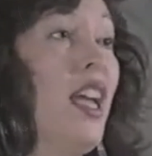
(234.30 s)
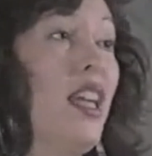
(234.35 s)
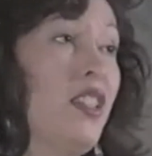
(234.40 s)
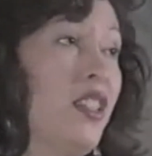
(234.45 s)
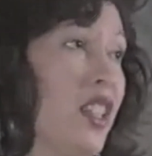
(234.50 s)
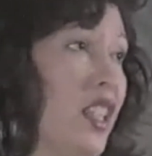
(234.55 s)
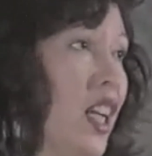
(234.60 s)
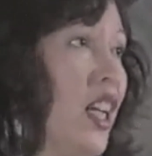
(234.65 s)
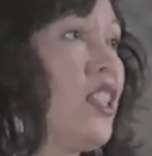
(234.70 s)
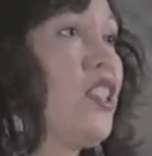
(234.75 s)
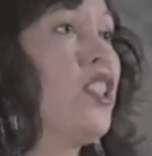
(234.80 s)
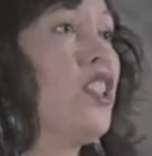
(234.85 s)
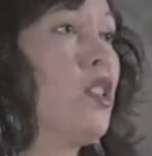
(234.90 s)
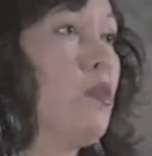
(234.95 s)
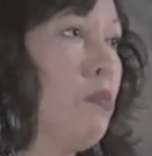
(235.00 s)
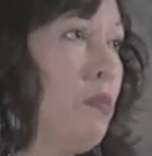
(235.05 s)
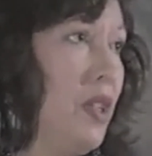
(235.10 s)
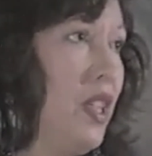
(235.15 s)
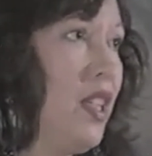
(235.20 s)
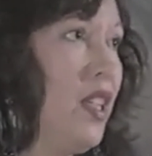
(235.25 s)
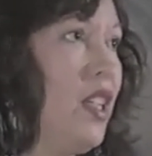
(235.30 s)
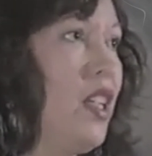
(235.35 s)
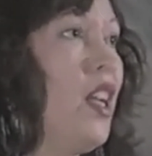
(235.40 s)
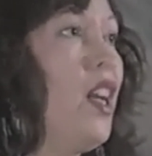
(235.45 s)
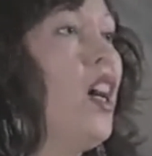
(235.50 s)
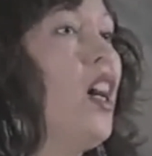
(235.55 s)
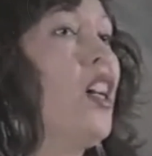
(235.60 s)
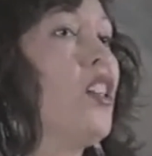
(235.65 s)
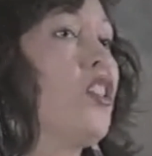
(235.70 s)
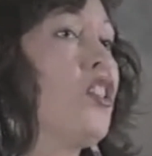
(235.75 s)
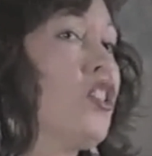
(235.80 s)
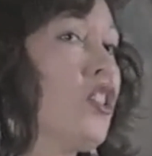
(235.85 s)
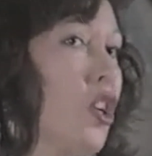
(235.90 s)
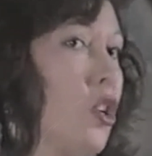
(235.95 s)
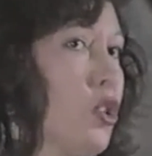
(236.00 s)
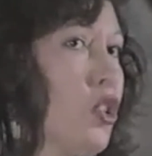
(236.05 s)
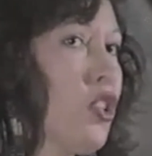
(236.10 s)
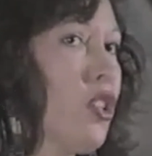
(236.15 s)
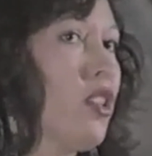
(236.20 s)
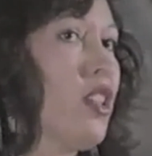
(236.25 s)
has got to be a
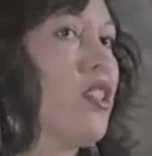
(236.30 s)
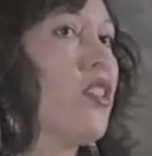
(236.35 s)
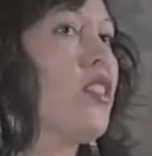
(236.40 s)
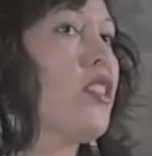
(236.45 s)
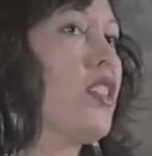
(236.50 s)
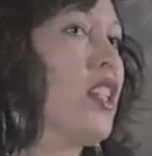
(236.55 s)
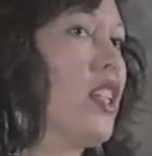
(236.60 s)
socialist